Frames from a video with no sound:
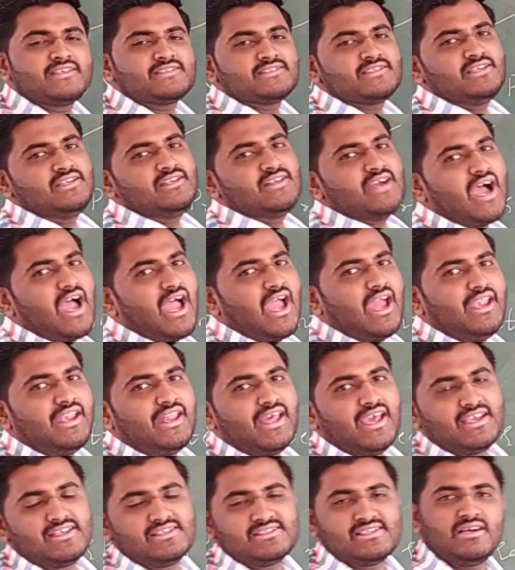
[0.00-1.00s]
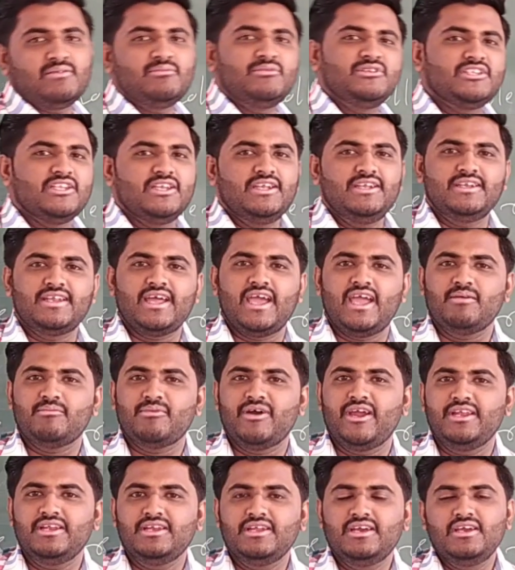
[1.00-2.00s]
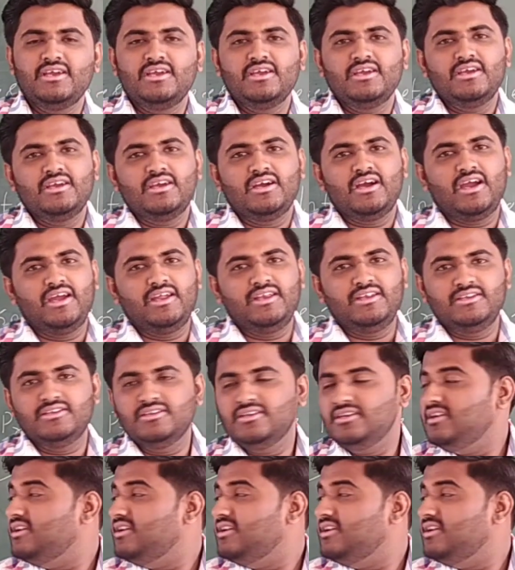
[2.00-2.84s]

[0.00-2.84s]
acid and hexamethylene diamide, and